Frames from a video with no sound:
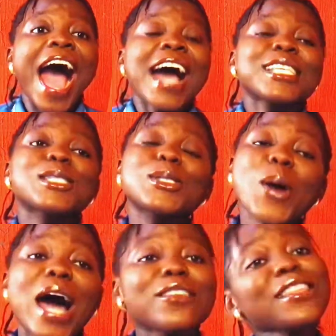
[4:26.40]
So
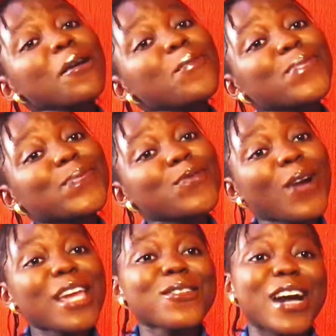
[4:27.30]
another way
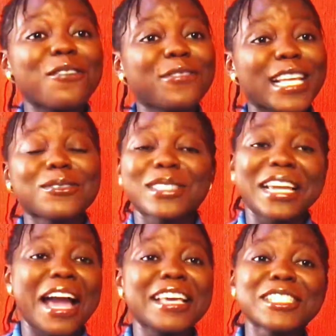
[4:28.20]
you can flex with a
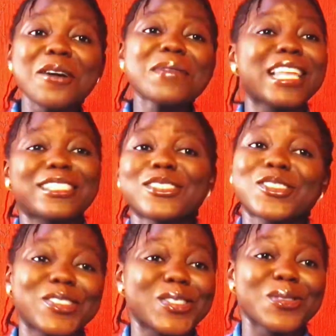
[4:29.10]
guy, it's not me that you should
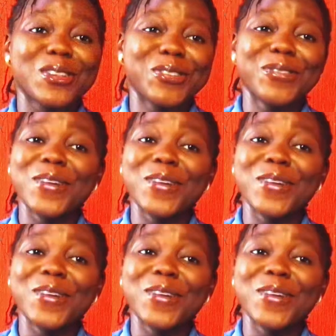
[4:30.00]
do so. No.